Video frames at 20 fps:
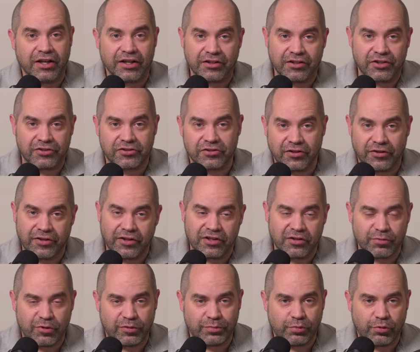an additional
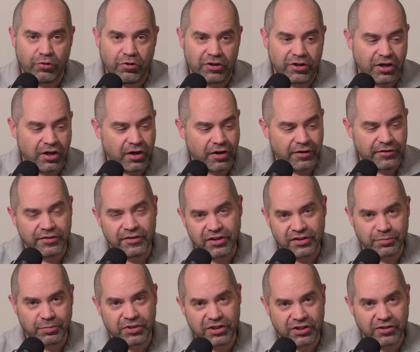Thunderbolt port on
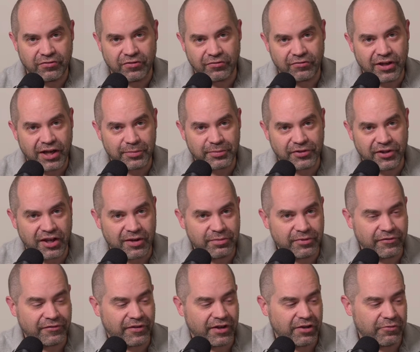this particular laptop
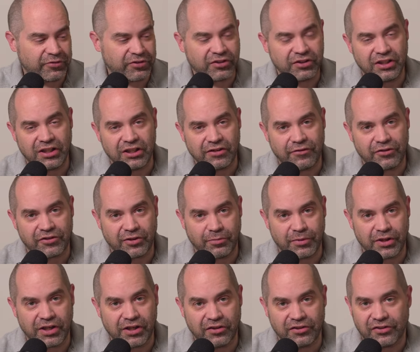if I was to need it for
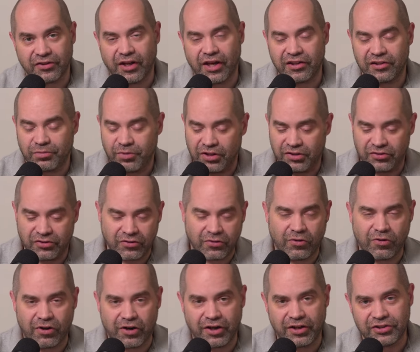something else, high-speed
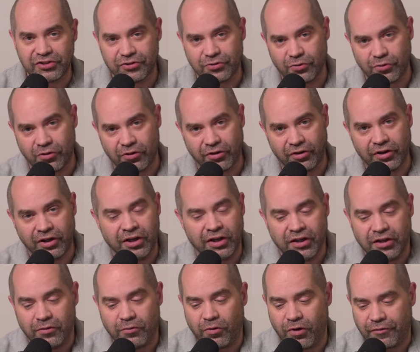storage, or
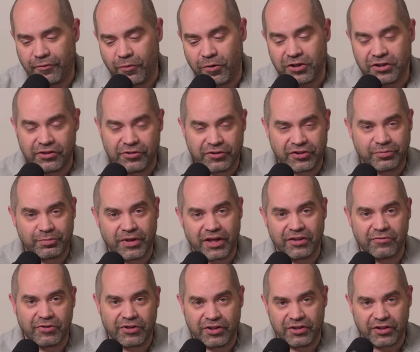if I wanted to
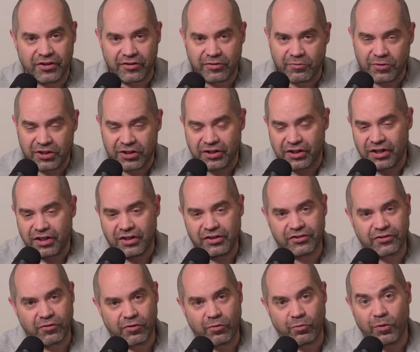expand with another one of these
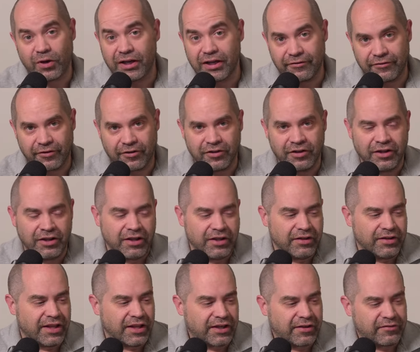or whatever.
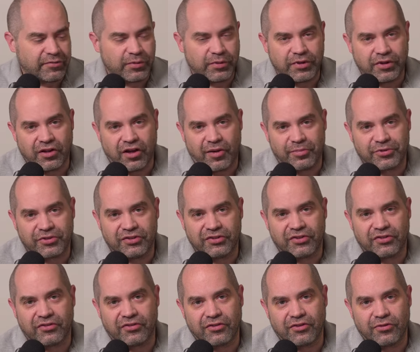That gives me
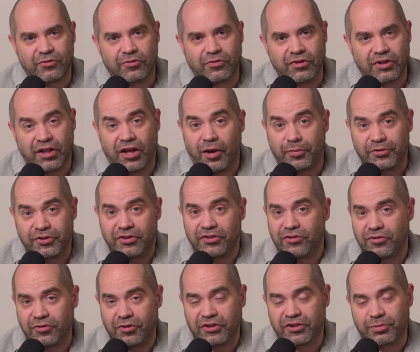options to the option
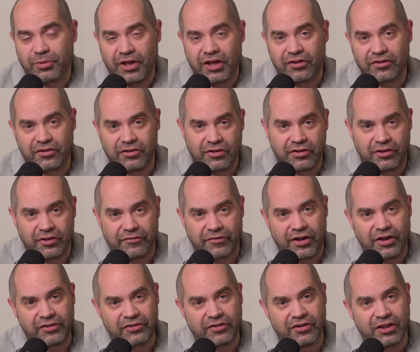to expand the
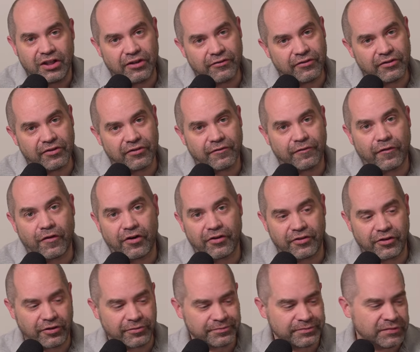device even
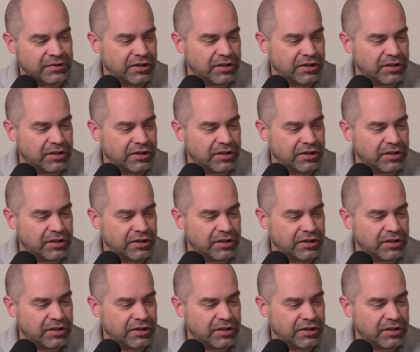farther.